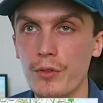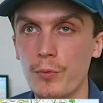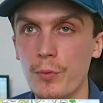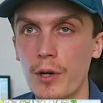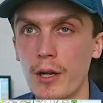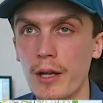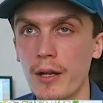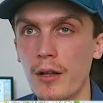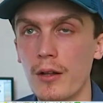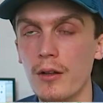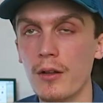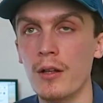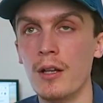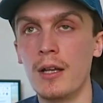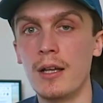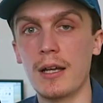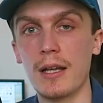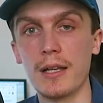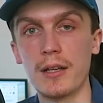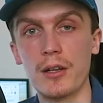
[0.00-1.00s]
as well,
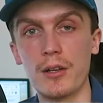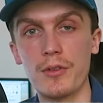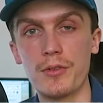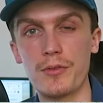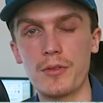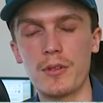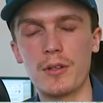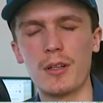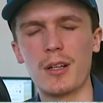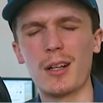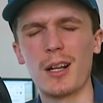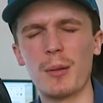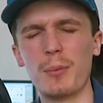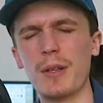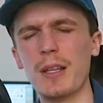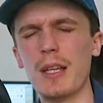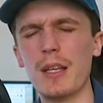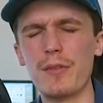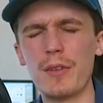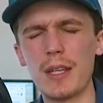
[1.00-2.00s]
and it goes, I
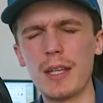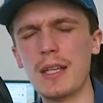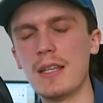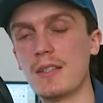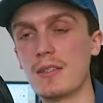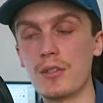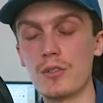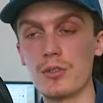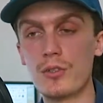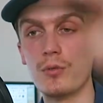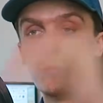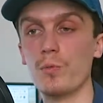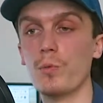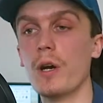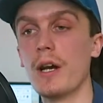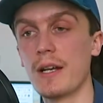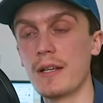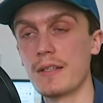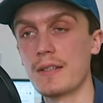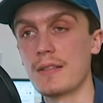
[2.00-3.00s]
believe, east to
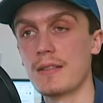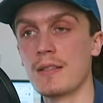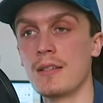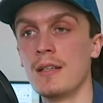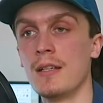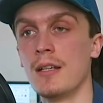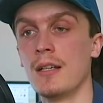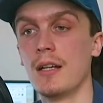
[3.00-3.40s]
west,